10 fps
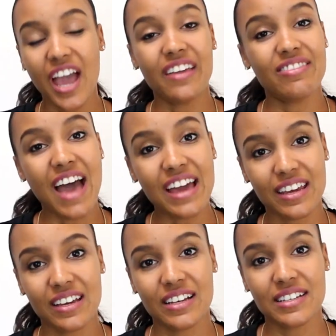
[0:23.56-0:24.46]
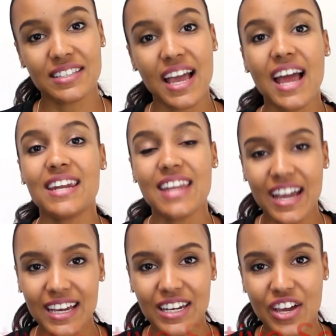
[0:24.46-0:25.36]
And that is
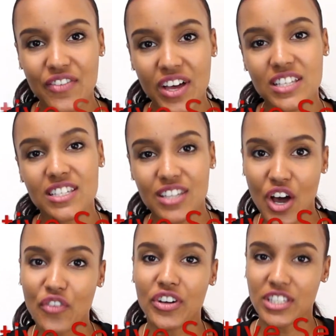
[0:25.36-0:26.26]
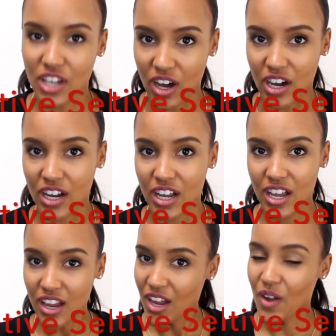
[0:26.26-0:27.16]
negative self-talk.
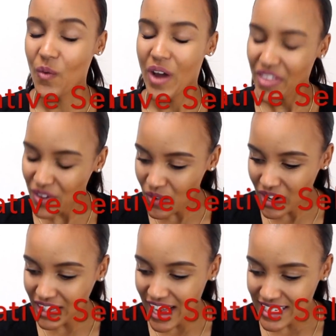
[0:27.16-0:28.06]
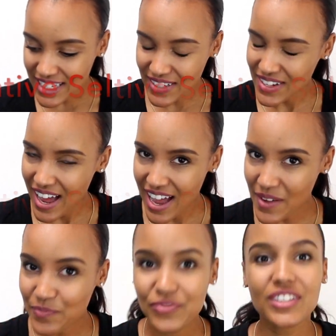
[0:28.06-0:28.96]
And whether you realize it or
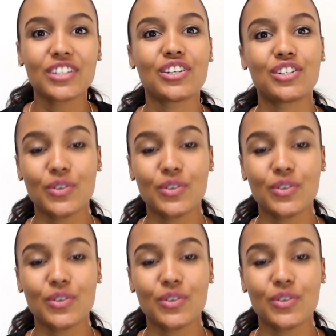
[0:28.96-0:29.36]
not, you're